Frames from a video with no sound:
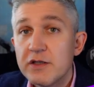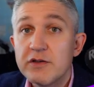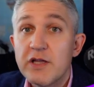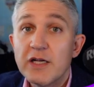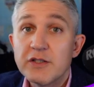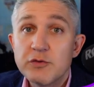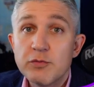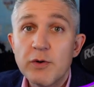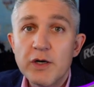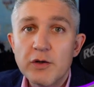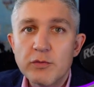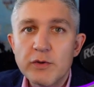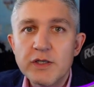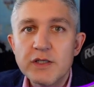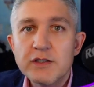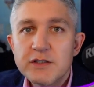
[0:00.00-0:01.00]
That's why
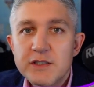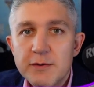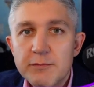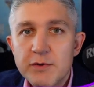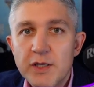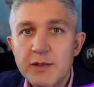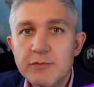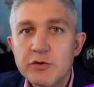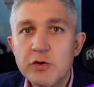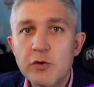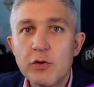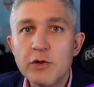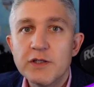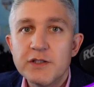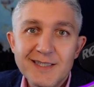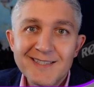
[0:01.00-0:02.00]
we sometimes
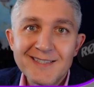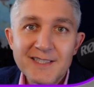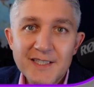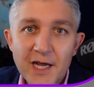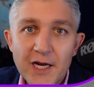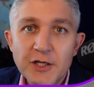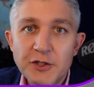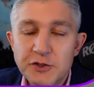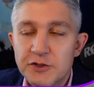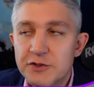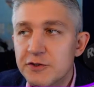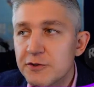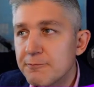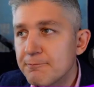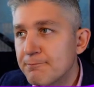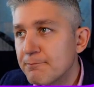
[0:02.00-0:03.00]
call it
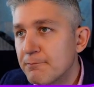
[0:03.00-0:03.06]
intelligence,